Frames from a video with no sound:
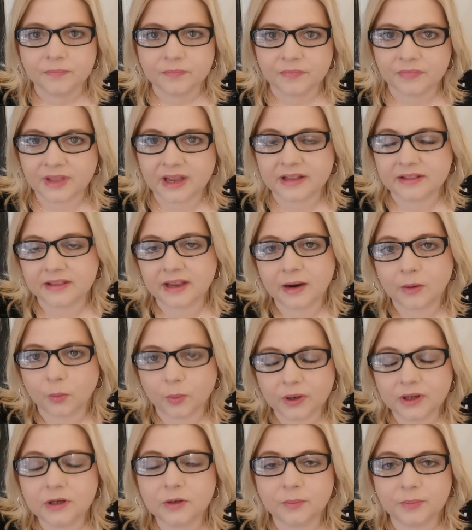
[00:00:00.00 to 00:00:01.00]
that there
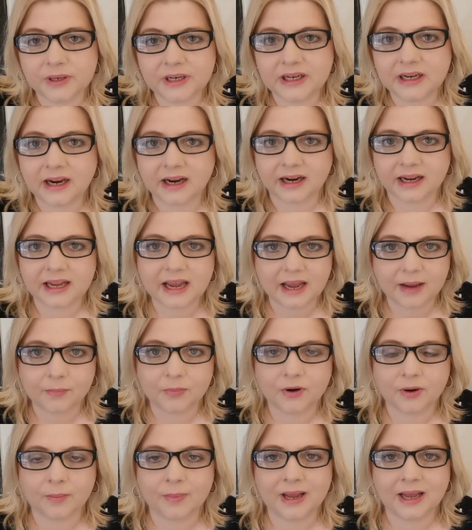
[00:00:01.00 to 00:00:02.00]
will be a
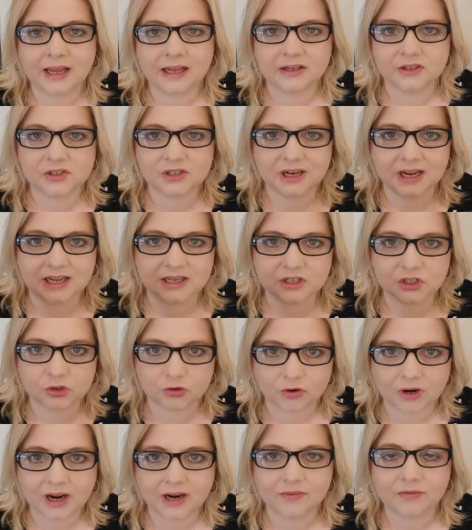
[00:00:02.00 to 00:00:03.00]
cameraman slash
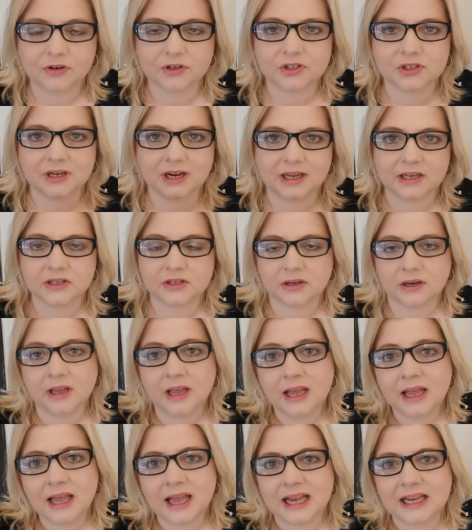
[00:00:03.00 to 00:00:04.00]
driver slash
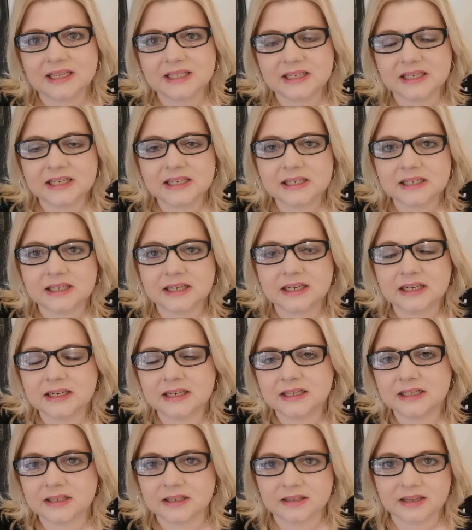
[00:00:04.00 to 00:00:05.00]

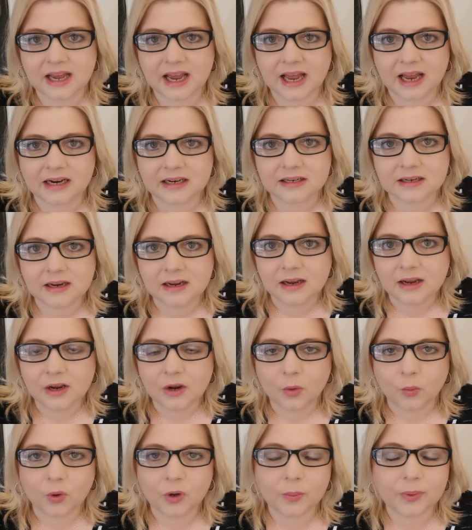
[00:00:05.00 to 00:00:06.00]
assistant that
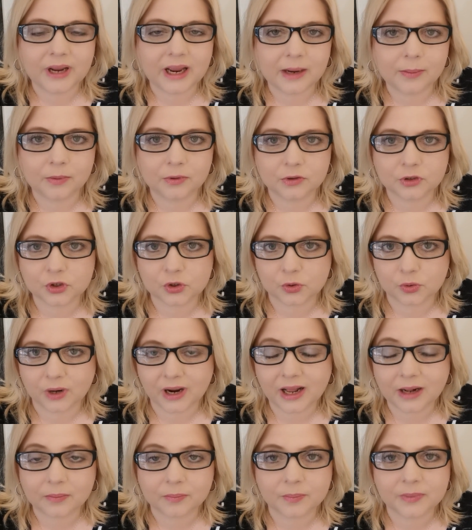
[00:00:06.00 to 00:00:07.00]
will be able to
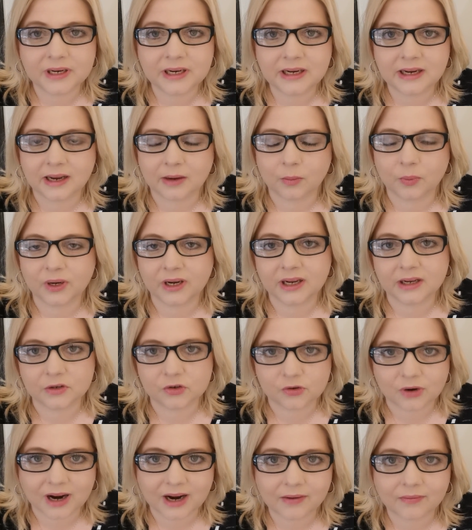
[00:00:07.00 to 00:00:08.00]
help me, and we can
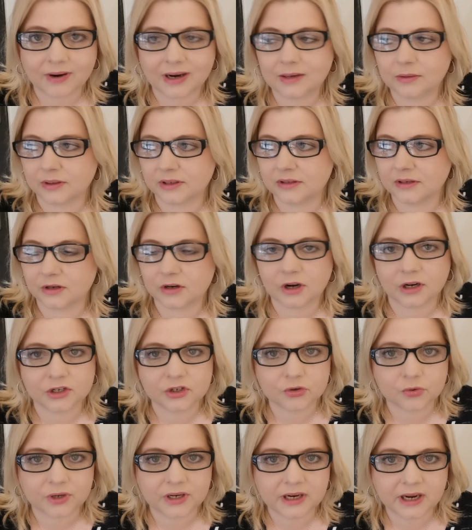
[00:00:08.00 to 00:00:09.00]
drive out in the
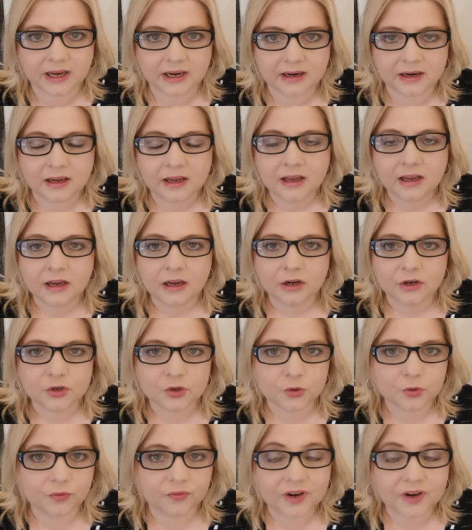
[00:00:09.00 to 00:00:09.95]
country and do